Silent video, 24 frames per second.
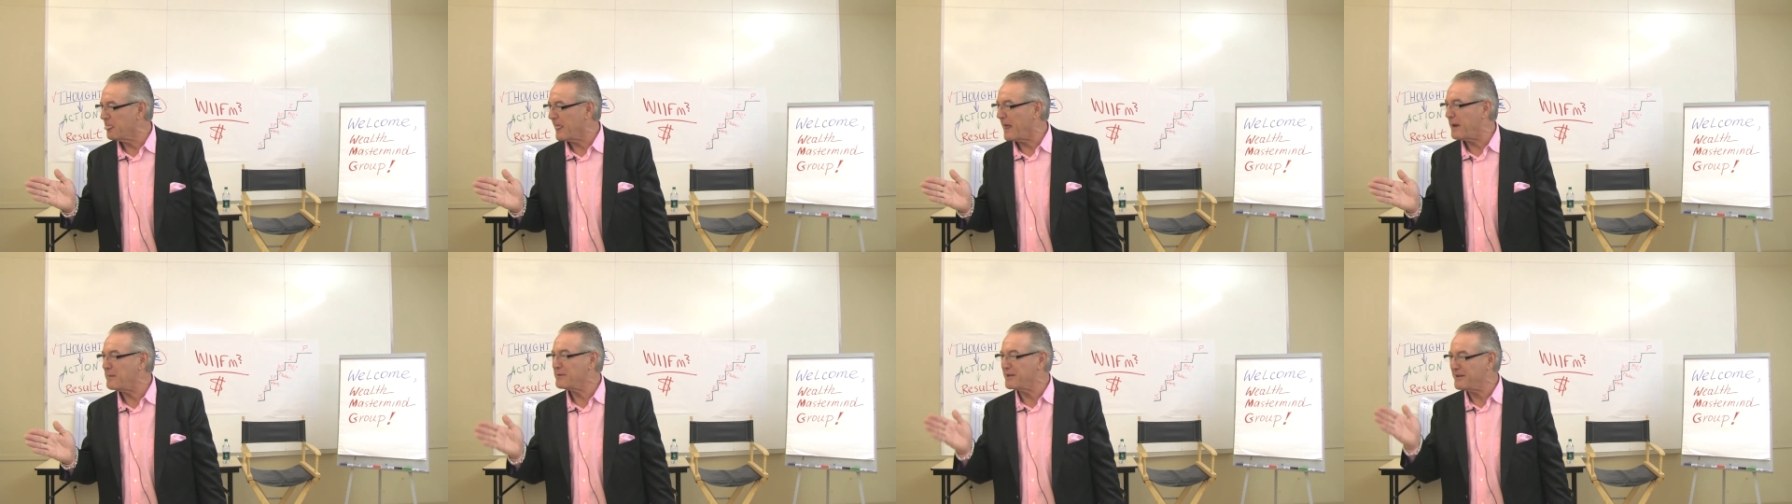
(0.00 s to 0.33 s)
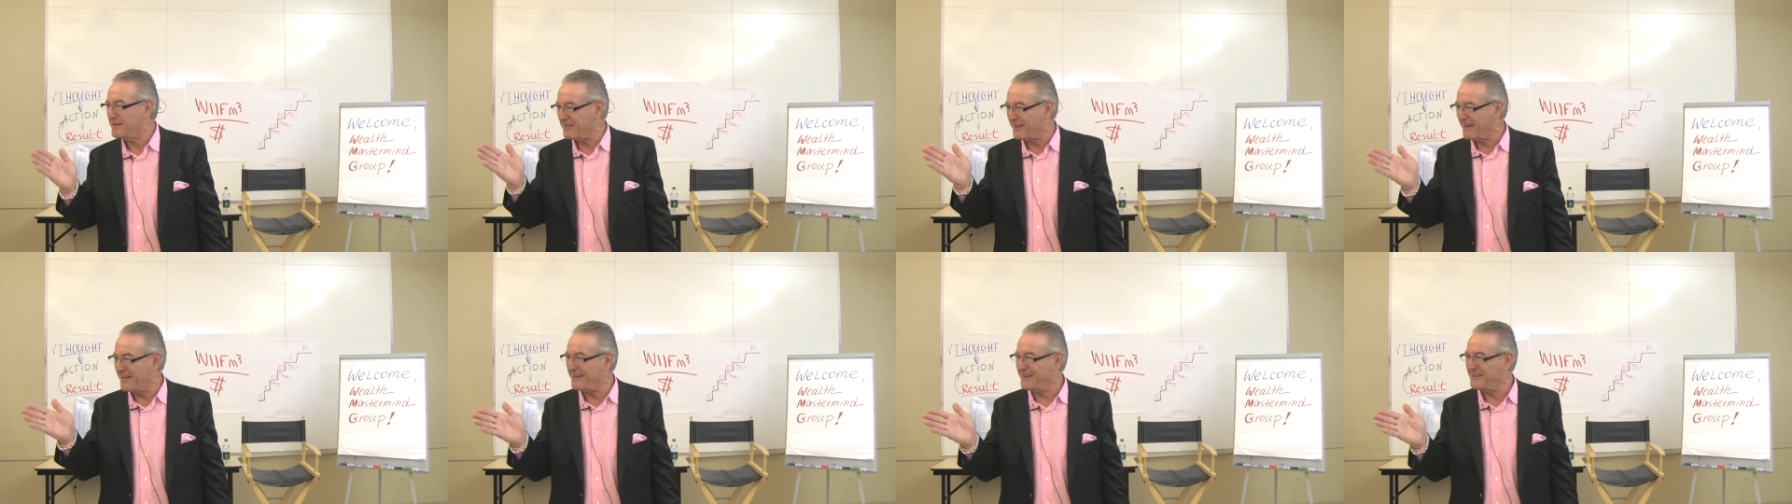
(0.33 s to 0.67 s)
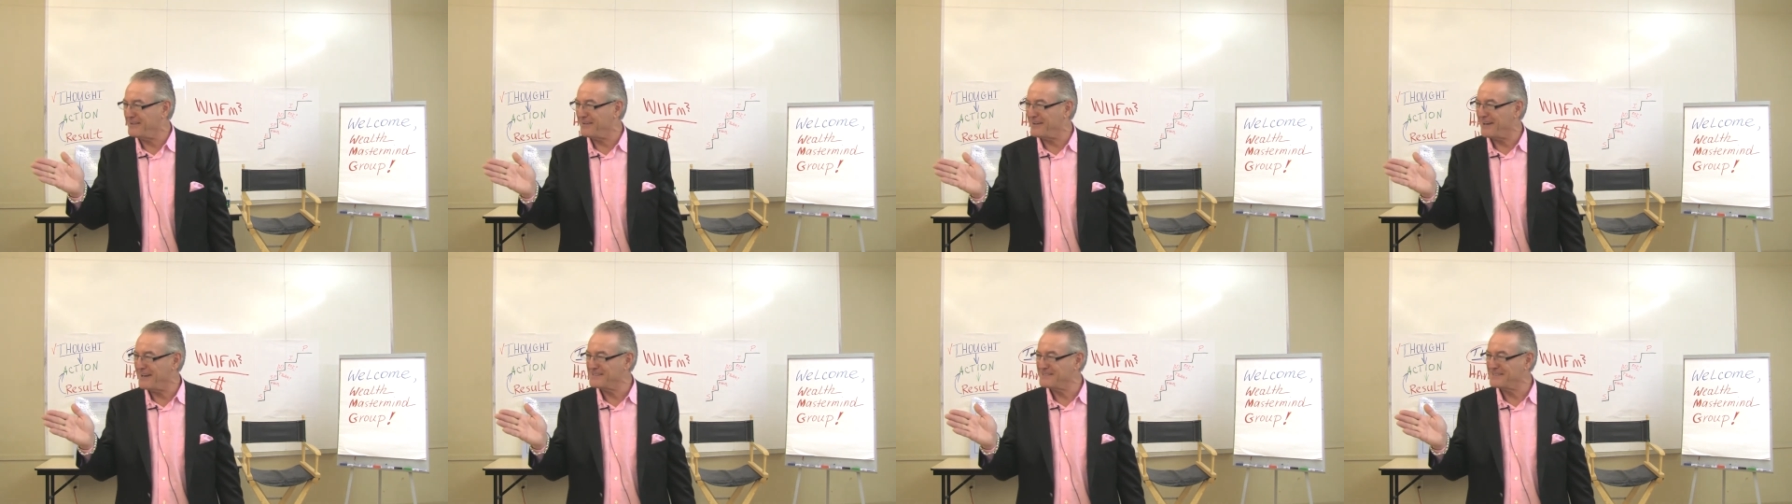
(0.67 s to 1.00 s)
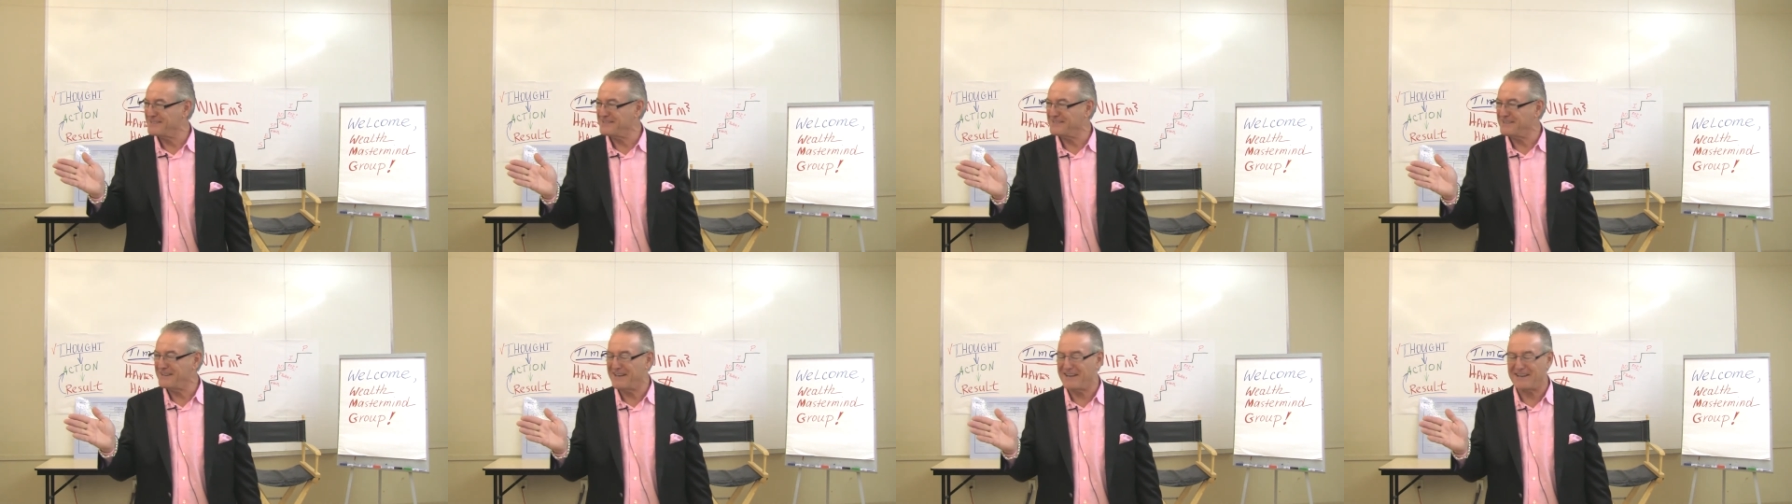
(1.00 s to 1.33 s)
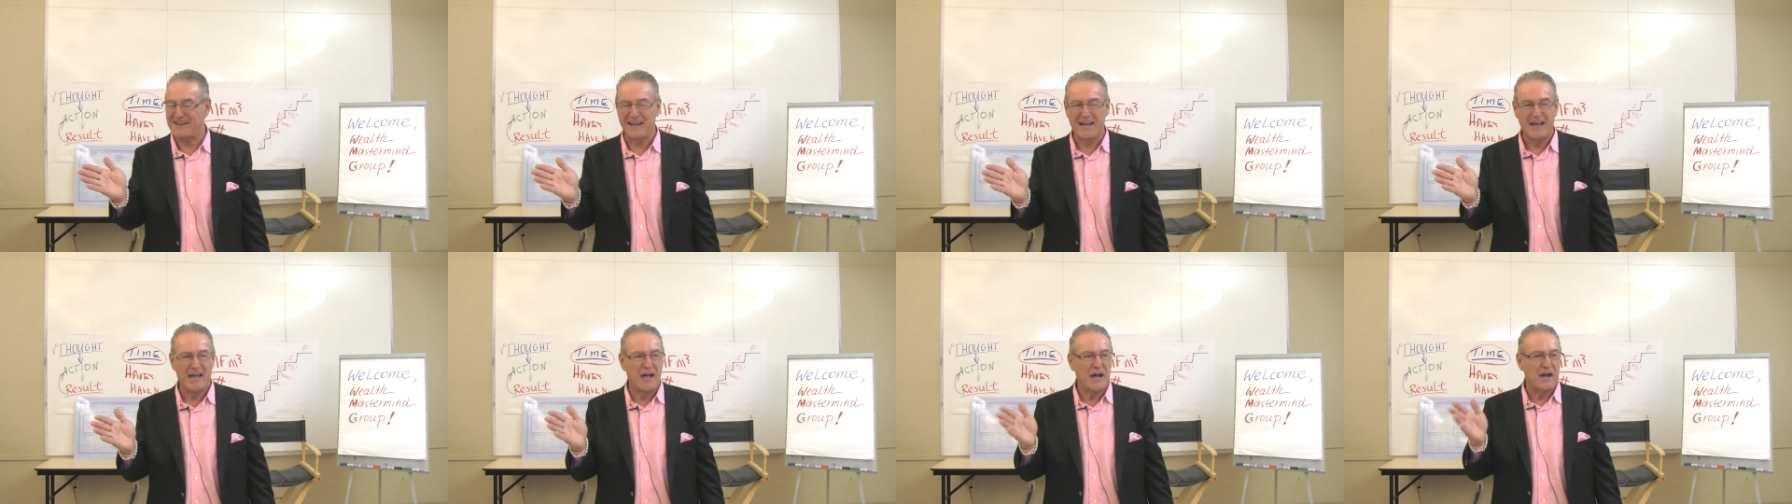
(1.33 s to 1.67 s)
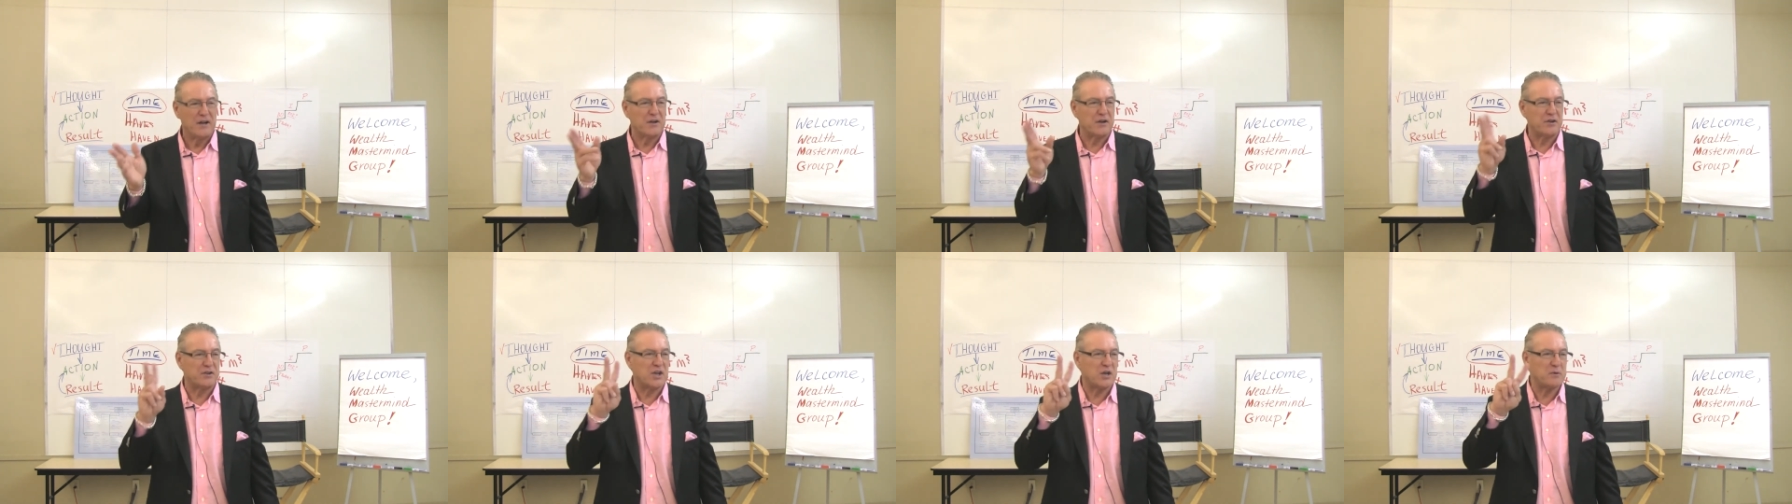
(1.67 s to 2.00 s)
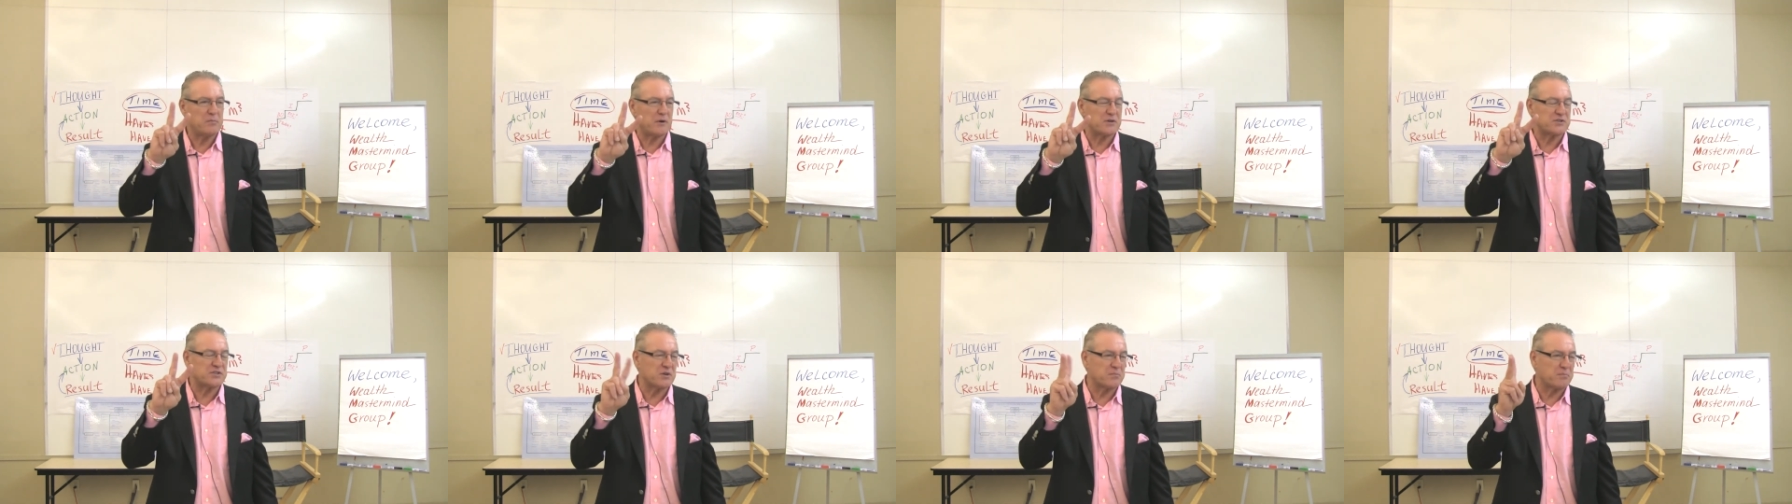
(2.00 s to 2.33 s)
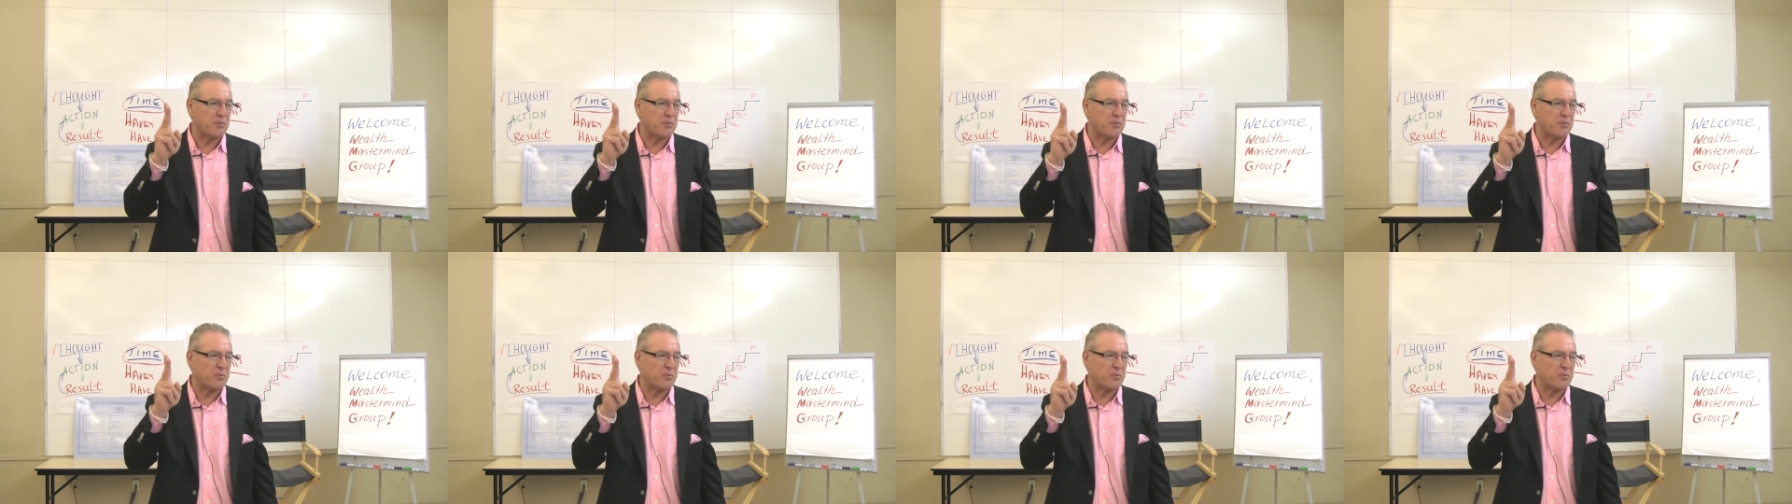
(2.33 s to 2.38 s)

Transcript: Emily, thank you. Nicely said. The 2 most